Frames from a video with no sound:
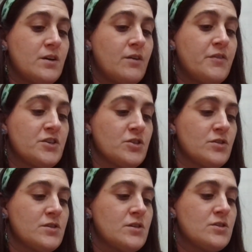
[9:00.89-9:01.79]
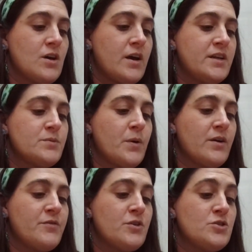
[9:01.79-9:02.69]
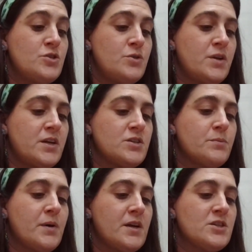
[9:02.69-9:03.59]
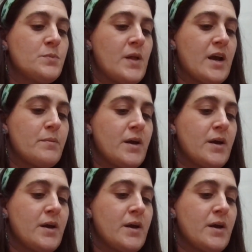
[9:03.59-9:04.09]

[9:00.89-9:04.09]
officials saw it as part of their duty to punish Black